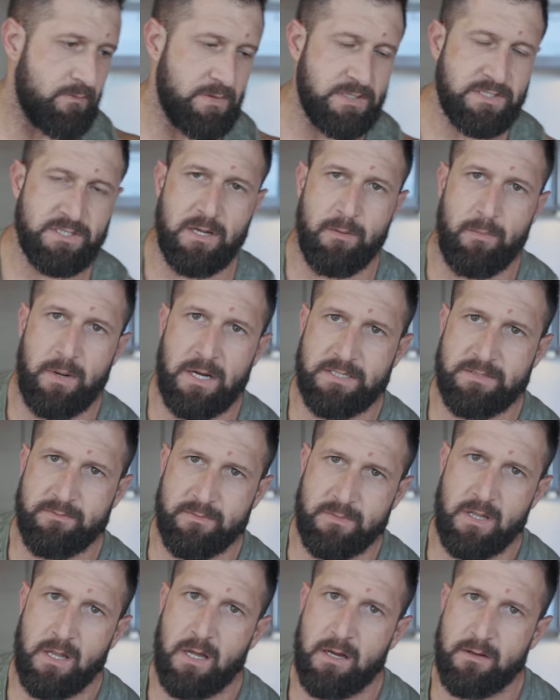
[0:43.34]
eventually I bought
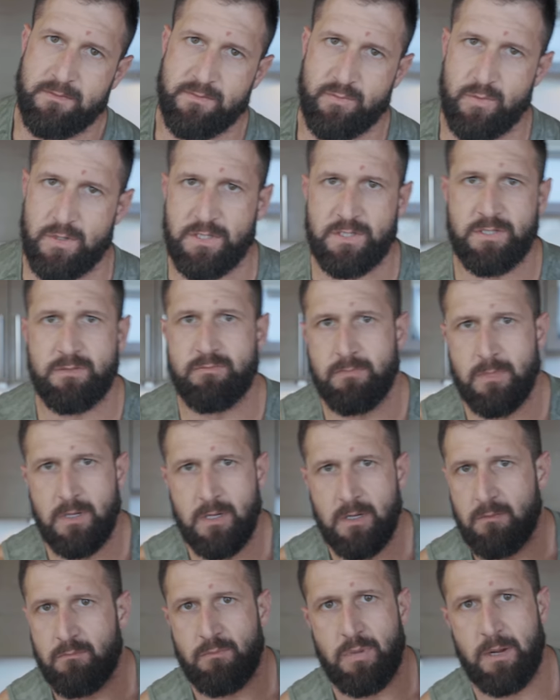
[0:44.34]
some gloves, which
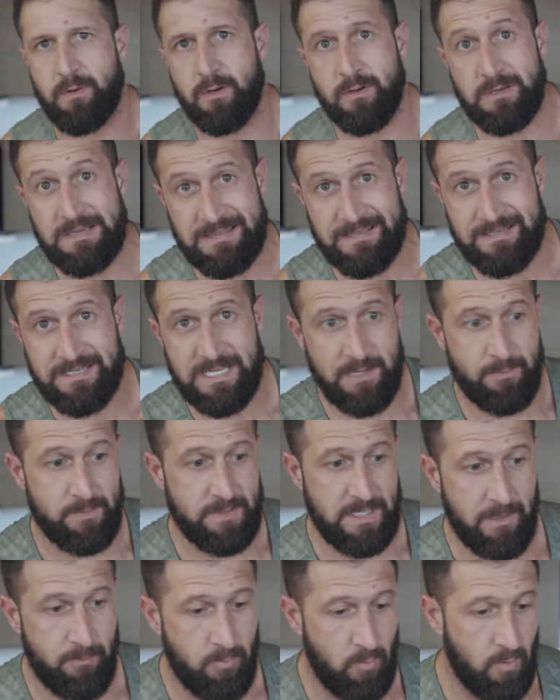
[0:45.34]
probably don't need the tape
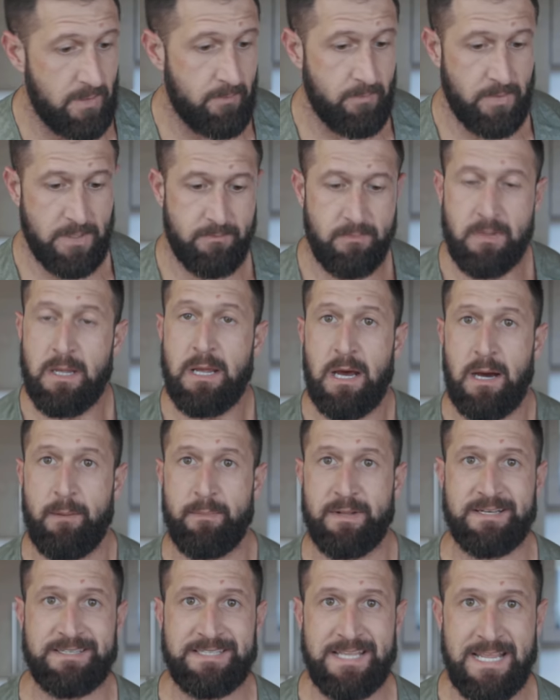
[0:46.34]
at that point, but I'm
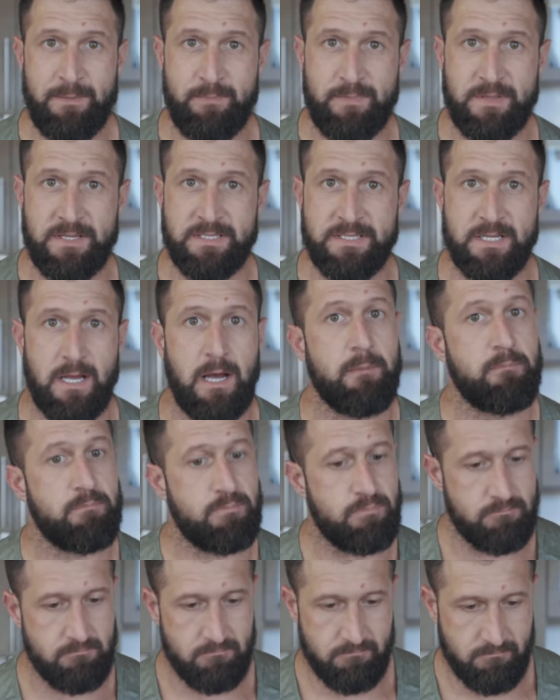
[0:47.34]
gonna tape this
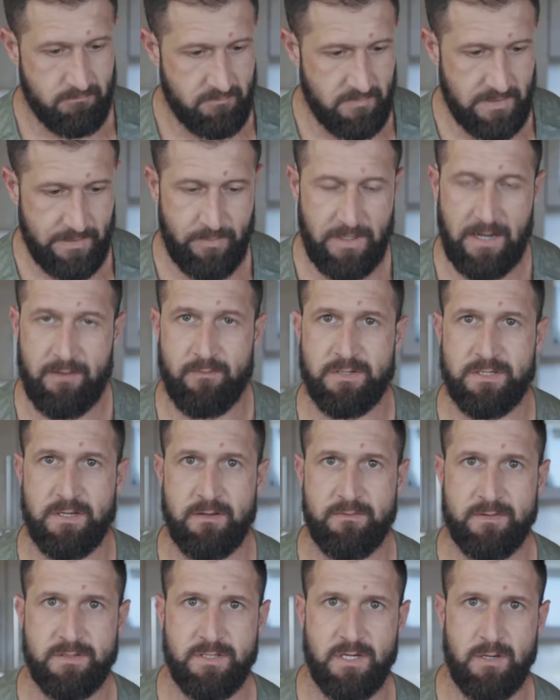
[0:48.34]
up and then we have
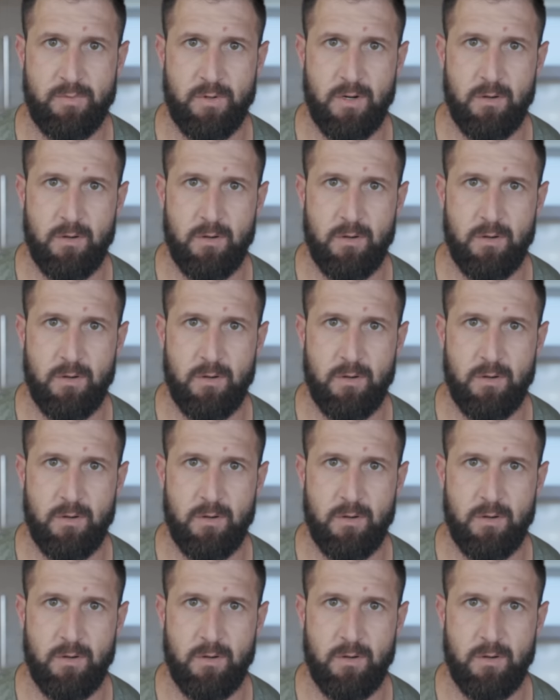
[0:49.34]
ourselves a jump